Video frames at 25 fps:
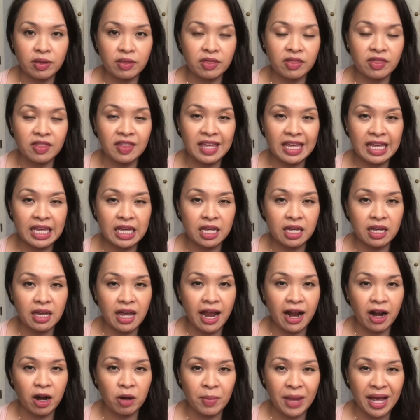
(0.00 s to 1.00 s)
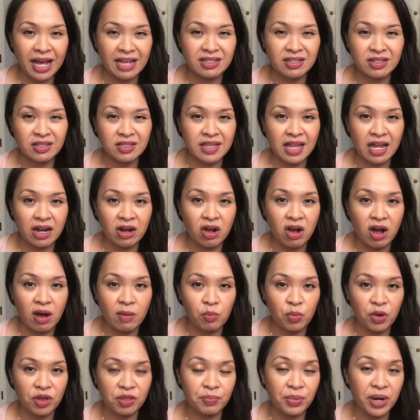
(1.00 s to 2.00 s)
the hair masks that come
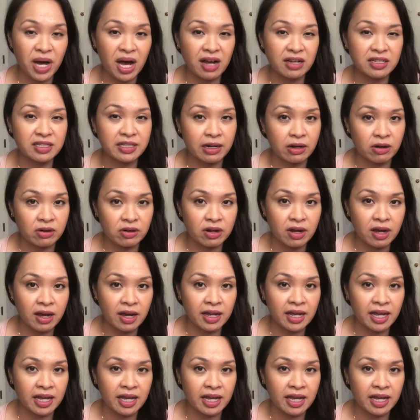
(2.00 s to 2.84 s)
with boxed hair dye,